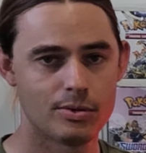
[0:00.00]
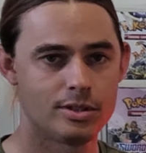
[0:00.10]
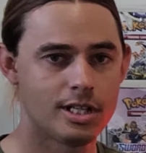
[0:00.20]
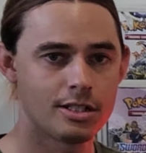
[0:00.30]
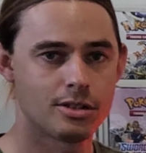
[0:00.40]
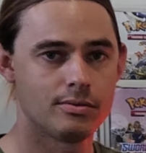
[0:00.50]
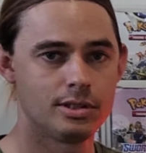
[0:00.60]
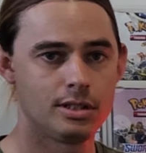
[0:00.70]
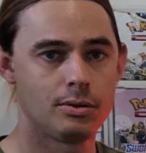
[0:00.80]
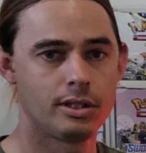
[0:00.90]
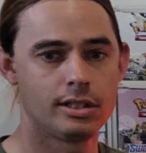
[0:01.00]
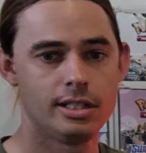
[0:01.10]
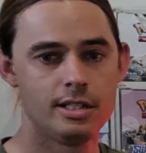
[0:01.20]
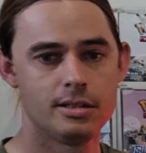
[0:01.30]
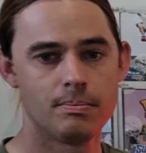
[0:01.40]
I want to touch on really
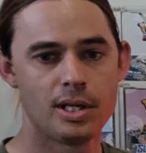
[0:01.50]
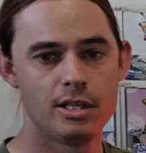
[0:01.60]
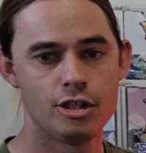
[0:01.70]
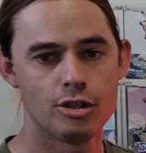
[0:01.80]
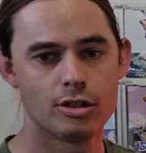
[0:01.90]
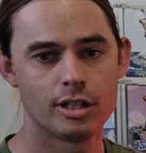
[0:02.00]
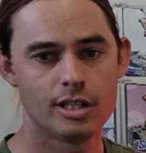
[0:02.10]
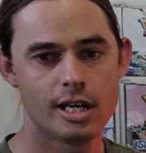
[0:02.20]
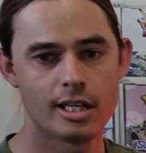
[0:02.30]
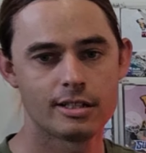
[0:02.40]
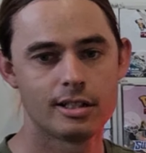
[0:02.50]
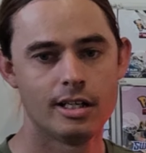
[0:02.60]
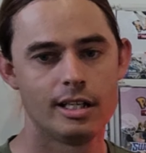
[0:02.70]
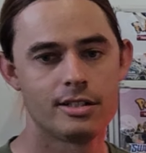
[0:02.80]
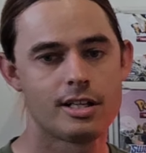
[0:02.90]
quickly is the Pidgeot EX.
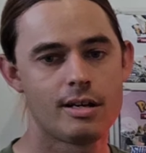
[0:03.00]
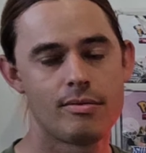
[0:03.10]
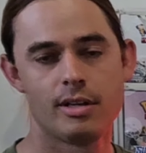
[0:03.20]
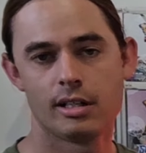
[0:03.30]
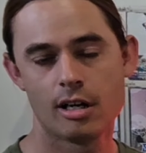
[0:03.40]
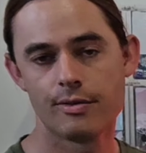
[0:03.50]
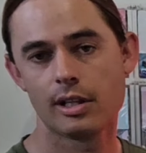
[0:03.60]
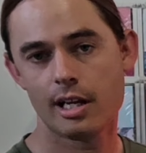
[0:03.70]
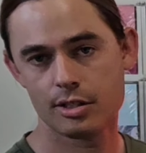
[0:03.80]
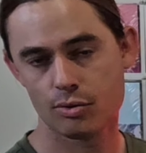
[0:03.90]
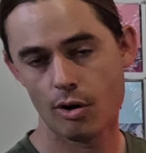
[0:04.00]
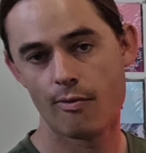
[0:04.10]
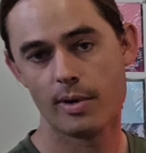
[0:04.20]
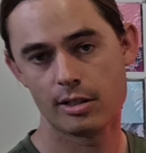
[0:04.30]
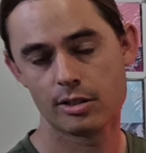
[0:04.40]
And same thing, over the last
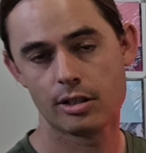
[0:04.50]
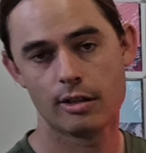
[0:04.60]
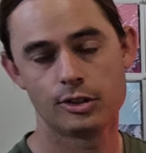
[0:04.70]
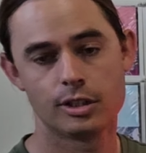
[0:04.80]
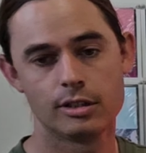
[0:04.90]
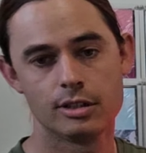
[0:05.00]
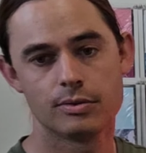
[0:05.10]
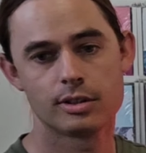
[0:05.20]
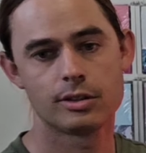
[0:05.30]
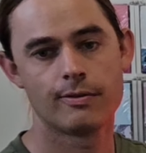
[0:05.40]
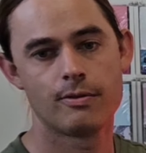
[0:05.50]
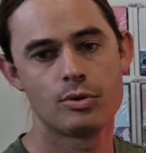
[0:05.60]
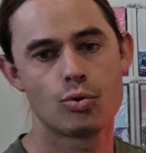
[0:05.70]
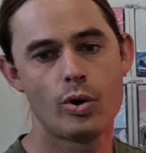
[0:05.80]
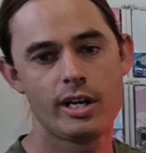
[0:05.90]
12 months that I've shown this one, it's gone
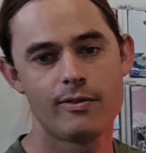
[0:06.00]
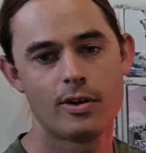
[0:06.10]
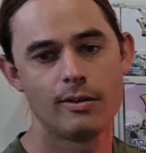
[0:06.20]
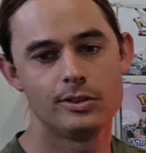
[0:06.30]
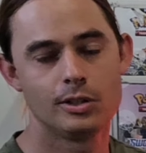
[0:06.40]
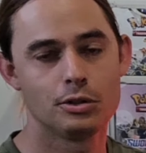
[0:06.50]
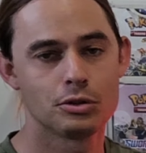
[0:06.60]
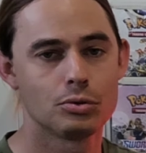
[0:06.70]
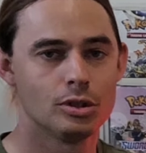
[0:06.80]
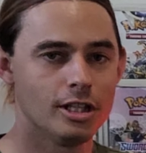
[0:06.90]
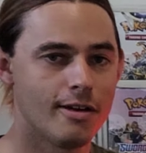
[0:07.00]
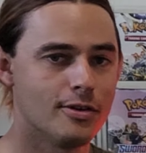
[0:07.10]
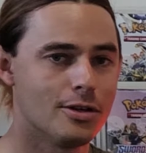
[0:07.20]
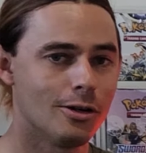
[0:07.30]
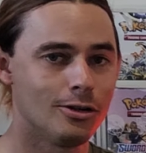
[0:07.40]
from $25 to
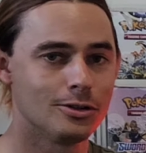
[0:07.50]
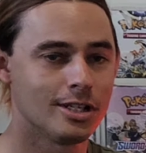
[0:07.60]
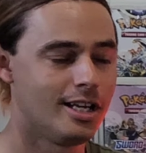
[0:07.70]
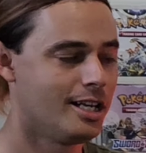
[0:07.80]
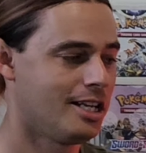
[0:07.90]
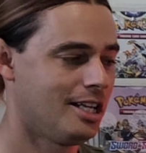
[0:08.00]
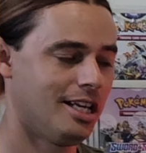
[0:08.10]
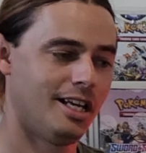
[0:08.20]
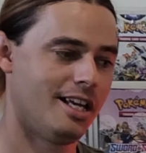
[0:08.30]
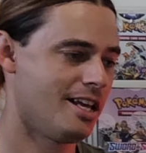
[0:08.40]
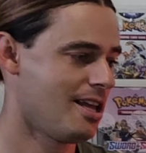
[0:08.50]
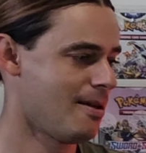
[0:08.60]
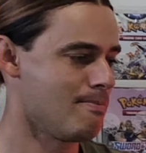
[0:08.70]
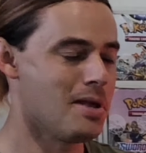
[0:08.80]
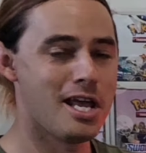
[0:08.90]
$11.
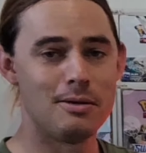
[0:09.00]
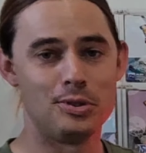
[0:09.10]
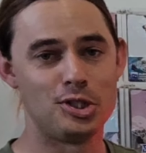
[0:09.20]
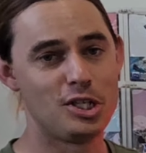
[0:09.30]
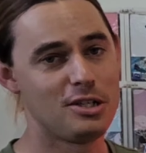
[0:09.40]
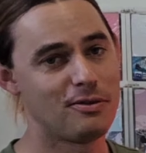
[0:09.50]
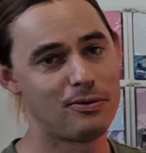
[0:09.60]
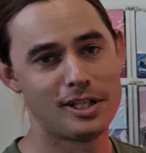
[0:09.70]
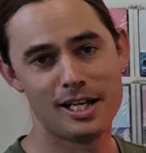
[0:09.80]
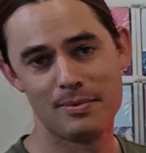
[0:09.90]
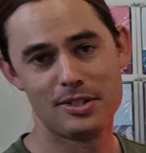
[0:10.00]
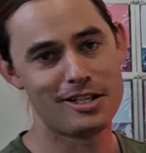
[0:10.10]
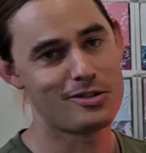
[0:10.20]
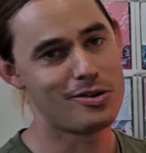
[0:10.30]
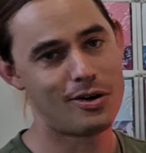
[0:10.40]
Man, Obsidian Flames
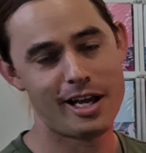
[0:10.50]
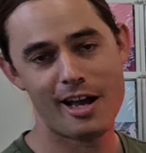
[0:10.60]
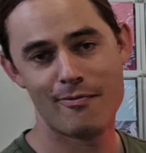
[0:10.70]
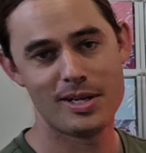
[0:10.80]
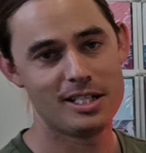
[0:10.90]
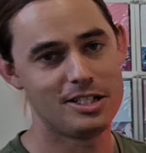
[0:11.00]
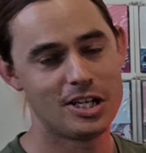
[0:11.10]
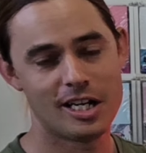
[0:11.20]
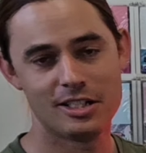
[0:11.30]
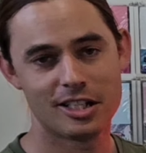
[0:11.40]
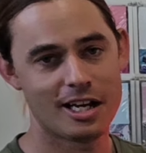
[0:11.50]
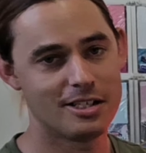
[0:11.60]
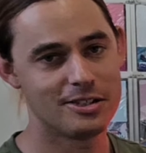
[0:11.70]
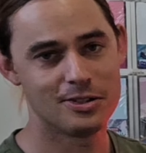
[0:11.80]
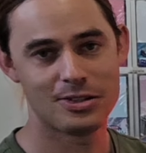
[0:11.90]
does not have many chase
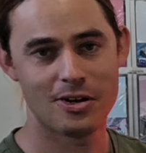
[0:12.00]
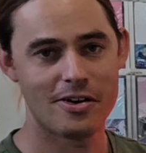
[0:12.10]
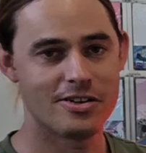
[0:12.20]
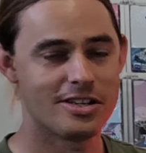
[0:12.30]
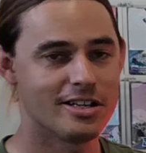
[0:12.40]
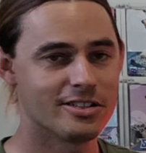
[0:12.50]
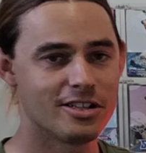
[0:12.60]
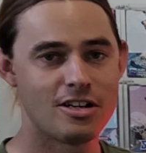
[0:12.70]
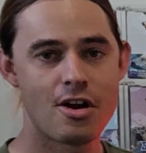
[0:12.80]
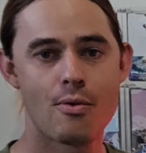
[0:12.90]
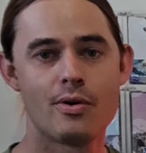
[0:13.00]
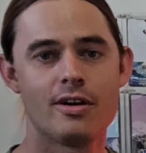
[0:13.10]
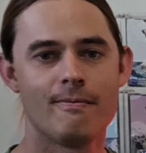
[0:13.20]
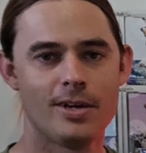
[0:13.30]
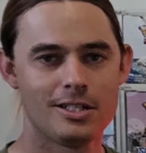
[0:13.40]
cards inside it, doesn't it? I know we're
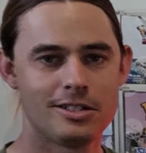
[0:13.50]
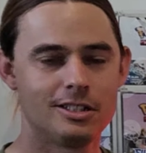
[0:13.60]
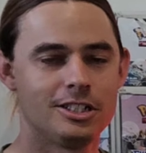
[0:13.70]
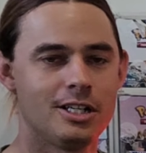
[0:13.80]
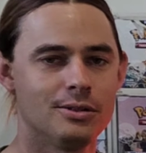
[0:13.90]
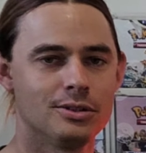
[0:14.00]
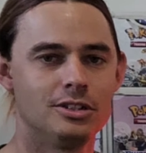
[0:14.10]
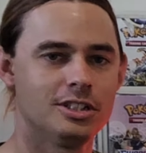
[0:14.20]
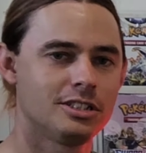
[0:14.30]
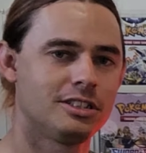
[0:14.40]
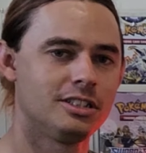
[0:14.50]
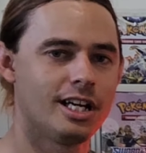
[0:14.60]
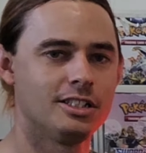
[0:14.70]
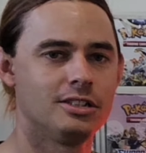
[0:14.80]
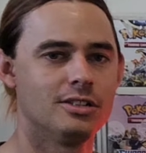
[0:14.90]
an investing channel, so just to
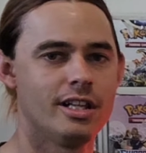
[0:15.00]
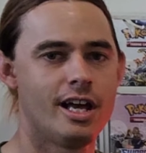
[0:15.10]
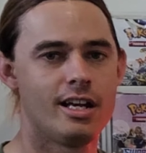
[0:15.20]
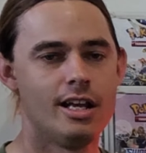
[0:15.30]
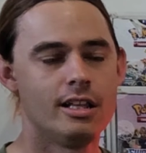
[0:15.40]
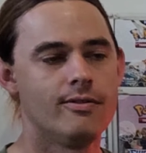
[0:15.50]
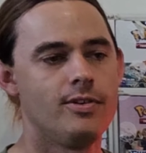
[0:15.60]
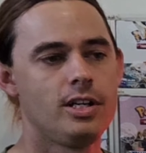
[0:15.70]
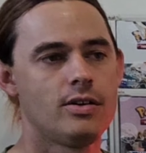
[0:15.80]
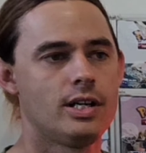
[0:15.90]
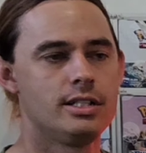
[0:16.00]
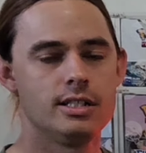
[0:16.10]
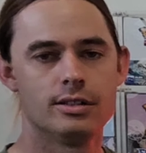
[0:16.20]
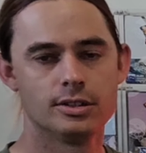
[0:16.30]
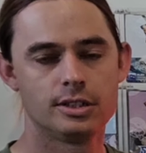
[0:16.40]
touch on that, the video I
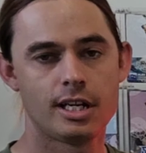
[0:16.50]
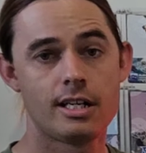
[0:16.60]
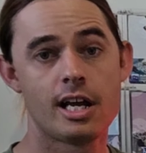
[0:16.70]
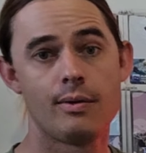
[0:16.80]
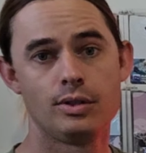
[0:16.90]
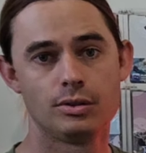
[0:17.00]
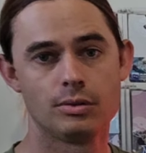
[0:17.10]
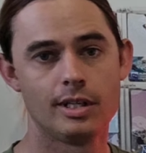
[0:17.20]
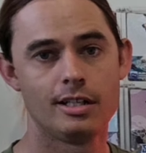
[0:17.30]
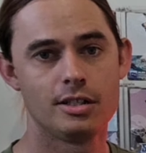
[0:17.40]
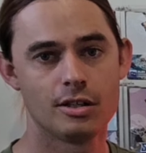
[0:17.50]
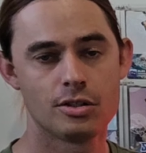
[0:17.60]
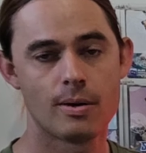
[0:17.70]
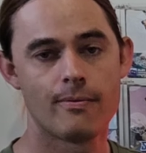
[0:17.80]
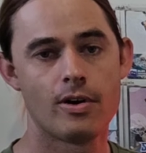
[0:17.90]
did on Sunday, which was around,
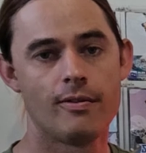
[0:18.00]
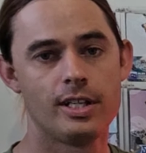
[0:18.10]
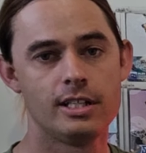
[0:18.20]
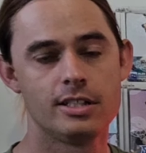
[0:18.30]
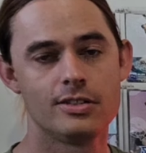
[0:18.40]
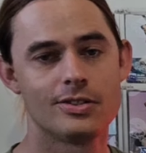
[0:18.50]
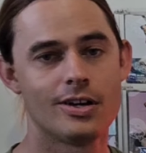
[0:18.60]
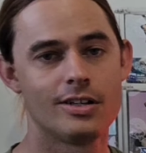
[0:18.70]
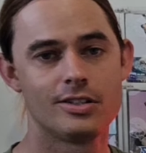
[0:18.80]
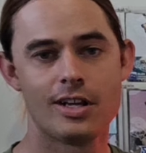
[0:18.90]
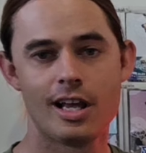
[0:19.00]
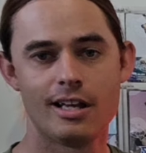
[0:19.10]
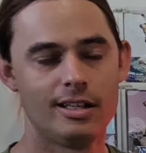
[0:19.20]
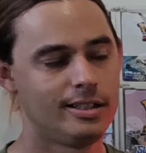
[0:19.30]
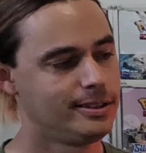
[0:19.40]
top 5 hits inside a
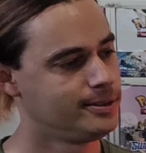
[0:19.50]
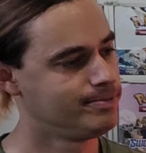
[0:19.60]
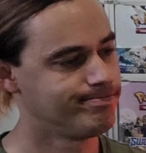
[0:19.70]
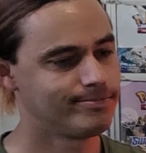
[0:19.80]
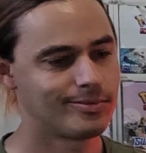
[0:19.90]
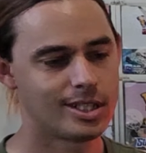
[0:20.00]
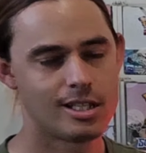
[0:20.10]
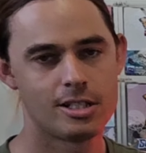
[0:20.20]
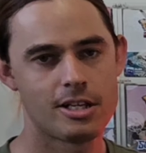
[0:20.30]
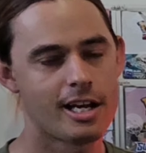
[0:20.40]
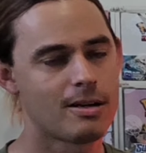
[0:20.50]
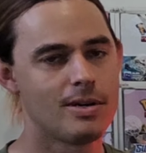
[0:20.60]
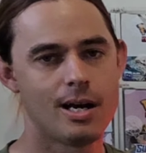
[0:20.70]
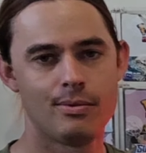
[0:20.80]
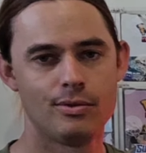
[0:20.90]
set, stack them
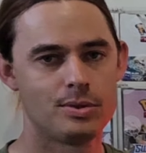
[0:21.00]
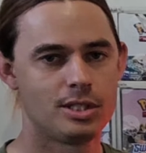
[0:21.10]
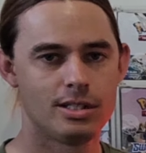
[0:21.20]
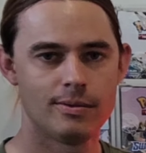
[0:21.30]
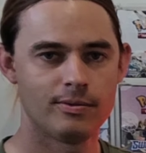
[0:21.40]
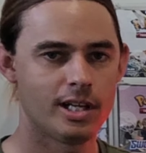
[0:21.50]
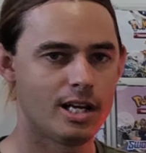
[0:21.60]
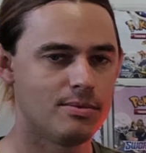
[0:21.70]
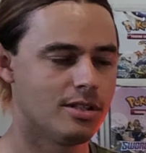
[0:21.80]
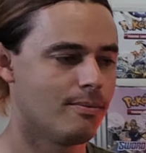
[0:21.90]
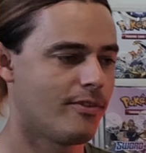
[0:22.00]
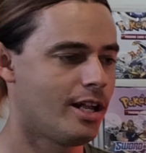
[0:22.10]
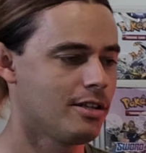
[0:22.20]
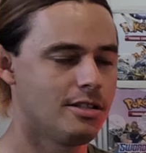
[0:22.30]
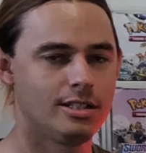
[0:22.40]
up with Obsidian Flames, and the
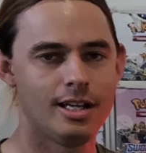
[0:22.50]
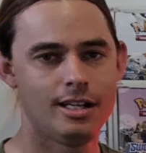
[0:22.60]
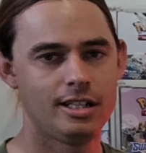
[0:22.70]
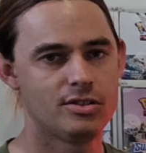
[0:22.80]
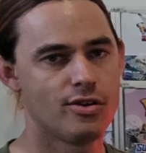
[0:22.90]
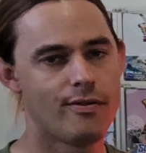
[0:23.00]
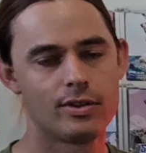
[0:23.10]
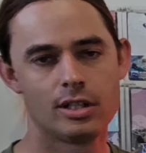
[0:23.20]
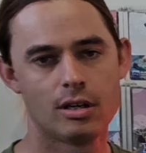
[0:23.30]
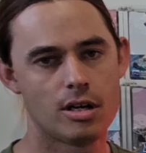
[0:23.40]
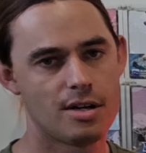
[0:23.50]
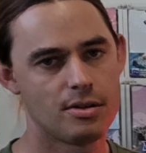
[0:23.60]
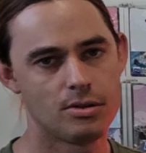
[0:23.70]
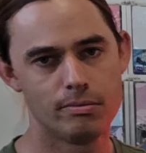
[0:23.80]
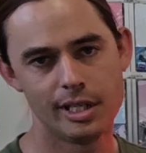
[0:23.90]
value you're getting is not very high at
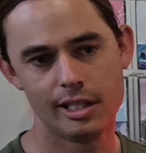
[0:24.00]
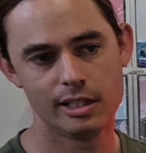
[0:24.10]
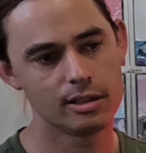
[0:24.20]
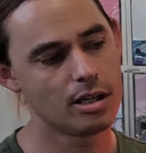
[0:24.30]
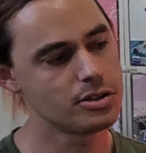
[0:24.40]
all, meaning I